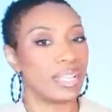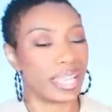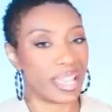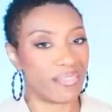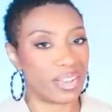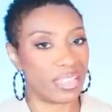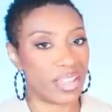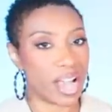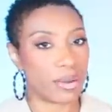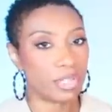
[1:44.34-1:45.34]
They have other
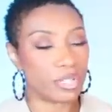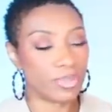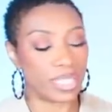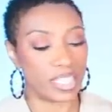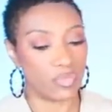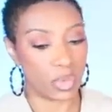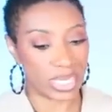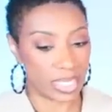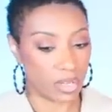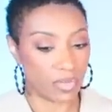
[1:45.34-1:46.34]
options, but leave
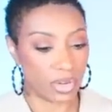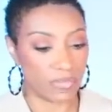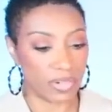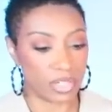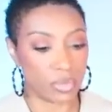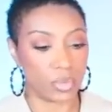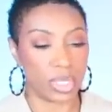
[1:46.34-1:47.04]
Wesley over there for this one.